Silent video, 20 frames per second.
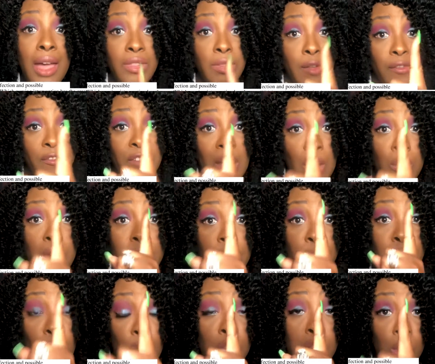the very
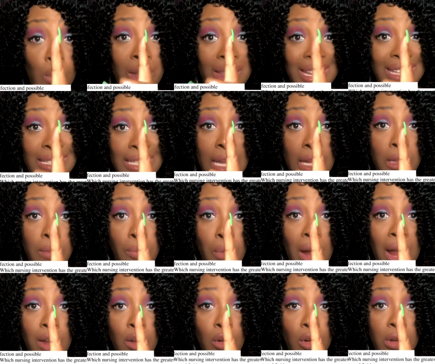first one that takes
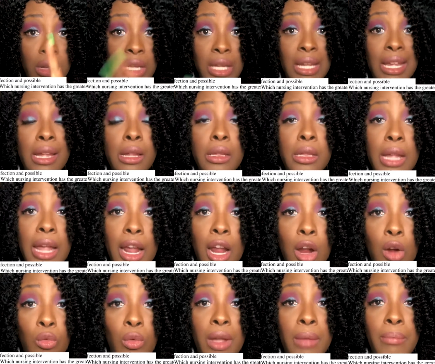priority is
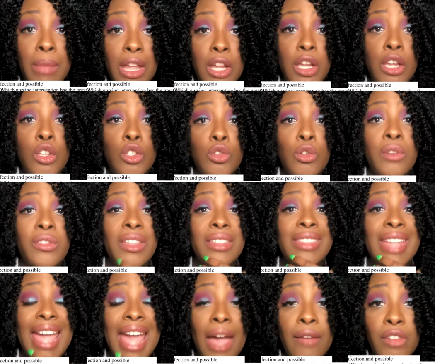airway, making sure that
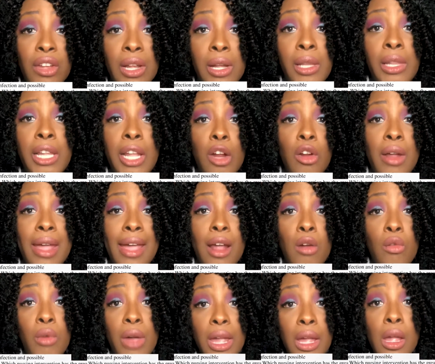they have a clear
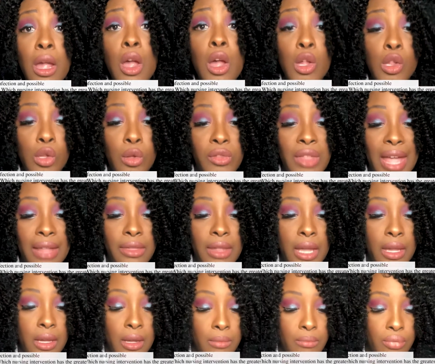airway so that
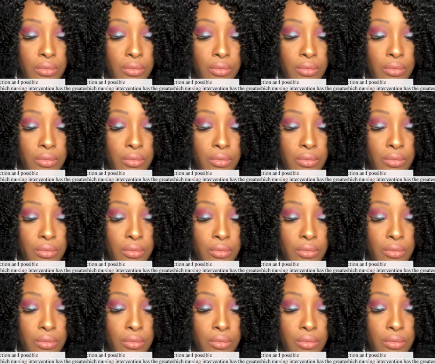they can